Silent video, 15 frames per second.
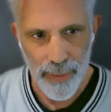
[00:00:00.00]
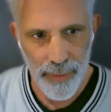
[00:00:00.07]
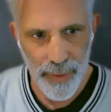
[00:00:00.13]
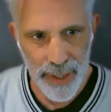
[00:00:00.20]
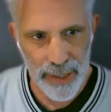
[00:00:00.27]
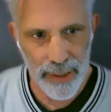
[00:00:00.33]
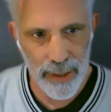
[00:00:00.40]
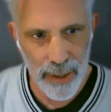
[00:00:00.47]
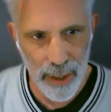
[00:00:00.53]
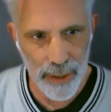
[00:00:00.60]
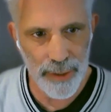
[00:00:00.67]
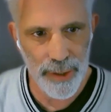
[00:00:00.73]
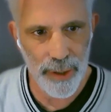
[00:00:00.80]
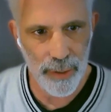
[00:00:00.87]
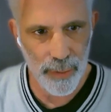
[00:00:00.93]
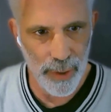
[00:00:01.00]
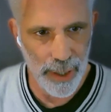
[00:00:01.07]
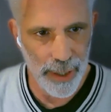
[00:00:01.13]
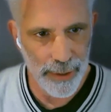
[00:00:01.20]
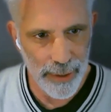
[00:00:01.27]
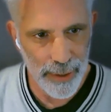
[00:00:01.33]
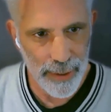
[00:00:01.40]
this does
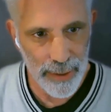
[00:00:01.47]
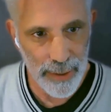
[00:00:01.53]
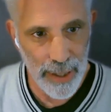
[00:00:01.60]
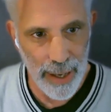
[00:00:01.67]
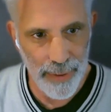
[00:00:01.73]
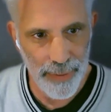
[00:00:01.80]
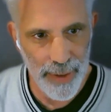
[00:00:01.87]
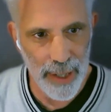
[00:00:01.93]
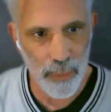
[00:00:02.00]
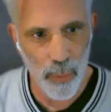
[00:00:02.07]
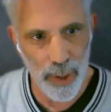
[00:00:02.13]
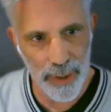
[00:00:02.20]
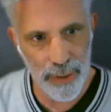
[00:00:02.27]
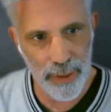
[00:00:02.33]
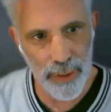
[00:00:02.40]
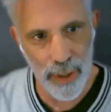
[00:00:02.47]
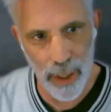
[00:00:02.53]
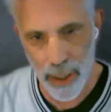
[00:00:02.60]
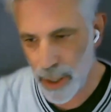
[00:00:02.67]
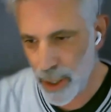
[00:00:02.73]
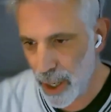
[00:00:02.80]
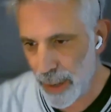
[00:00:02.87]
unite us. And then what's
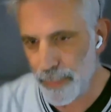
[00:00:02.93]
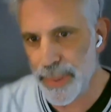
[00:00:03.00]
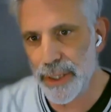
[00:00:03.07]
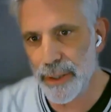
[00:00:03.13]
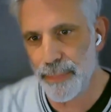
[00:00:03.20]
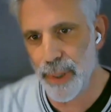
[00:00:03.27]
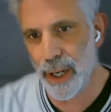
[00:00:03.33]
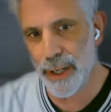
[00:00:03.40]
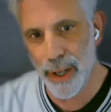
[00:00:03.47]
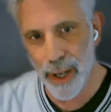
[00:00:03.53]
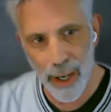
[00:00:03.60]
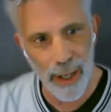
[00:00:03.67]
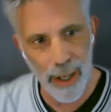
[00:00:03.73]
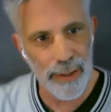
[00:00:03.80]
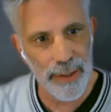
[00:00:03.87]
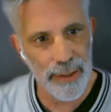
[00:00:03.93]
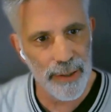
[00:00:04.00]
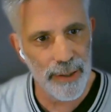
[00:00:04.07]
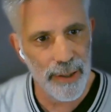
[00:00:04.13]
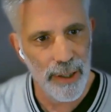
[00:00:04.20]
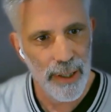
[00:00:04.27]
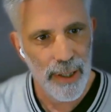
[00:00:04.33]
incumbent upon
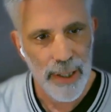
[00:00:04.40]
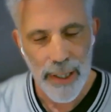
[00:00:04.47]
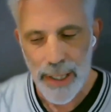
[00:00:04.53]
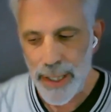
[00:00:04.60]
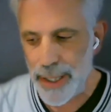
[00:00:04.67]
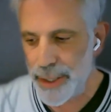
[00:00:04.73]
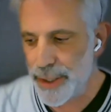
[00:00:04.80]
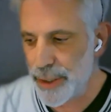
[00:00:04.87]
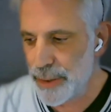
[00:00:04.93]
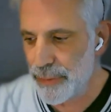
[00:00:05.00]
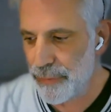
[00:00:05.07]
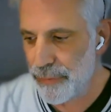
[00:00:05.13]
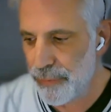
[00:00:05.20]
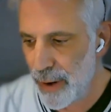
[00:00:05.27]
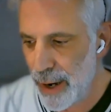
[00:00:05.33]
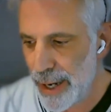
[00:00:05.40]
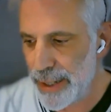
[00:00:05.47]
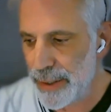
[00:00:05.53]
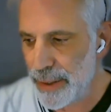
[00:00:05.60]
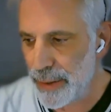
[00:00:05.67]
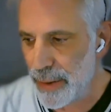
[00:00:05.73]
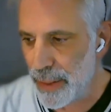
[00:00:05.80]
us is to
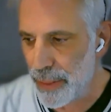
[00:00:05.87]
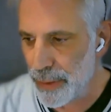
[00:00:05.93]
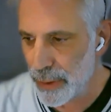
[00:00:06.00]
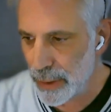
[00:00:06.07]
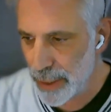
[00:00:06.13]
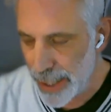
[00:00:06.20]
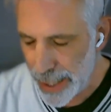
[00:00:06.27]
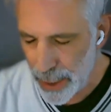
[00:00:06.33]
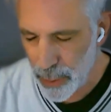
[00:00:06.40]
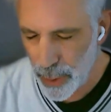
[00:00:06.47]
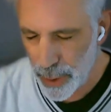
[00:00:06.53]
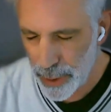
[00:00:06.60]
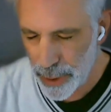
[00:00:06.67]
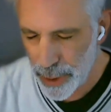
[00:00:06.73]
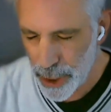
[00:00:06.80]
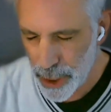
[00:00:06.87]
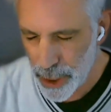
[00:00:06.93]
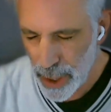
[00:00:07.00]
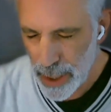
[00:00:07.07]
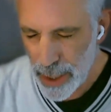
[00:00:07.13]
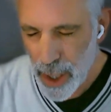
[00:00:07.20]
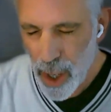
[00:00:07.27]
find the language
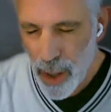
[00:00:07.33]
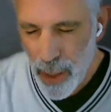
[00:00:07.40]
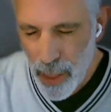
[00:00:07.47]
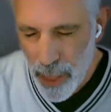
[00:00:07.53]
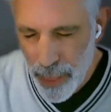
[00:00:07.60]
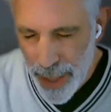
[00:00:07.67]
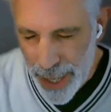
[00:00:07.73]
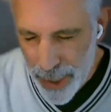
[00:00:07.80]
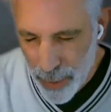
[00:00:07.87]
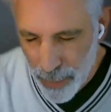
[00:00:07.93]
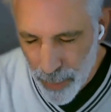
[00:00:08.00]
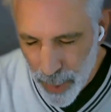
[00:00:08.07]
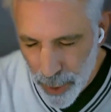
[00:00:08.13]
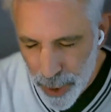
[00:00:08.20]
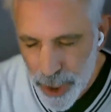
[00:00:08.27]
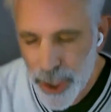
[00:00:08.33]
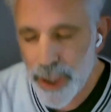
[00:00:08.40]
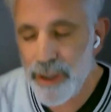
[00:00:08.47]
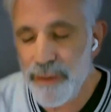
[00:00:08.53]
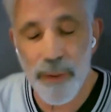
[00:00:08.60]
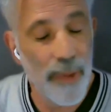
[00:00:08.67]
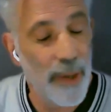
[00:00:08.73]
that
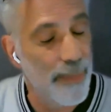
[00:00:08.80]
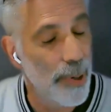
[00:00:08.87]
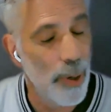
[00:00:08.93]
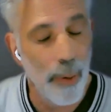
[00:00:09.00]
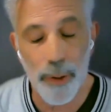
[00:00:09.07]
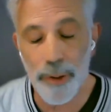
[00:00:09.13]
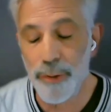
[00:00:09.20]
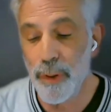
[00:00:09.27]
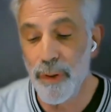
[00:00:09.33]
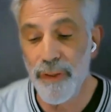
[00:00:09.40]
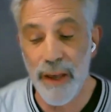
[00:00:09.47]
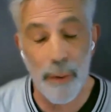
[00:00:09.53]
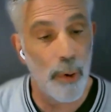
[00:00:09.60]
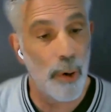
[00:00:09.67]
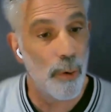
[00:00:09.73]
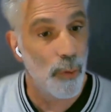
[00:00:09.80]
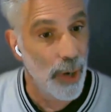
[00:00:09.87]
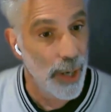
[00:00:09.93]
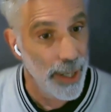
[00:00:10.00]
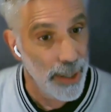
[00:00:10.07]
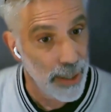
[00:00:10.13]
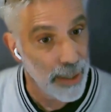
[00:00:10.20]
emerges from the poetry that we're
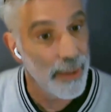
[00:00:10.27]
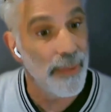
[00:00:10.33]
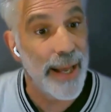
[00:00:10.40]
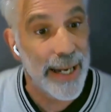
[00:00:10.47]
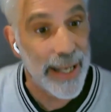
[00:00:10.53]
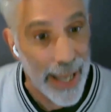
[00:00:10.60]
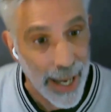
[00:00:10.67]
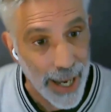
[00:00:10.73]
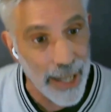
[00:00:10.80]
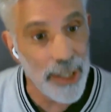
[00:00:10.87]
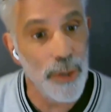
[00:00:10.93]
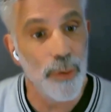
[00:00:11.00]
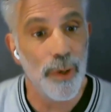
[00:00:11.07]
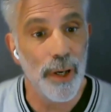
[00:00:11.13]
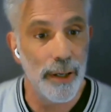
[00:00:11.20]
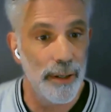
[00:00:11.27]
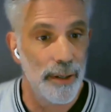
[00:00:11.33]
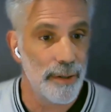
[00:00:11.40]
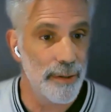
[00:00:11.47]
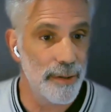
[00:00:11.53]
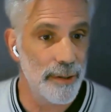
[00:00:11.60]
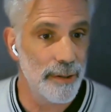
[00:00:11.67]
writing that can unite
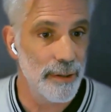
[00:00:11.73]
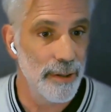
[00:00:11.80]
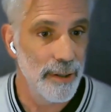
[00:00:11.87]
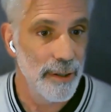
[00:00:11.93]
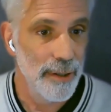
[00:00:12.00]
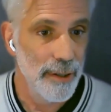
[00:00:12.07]
us.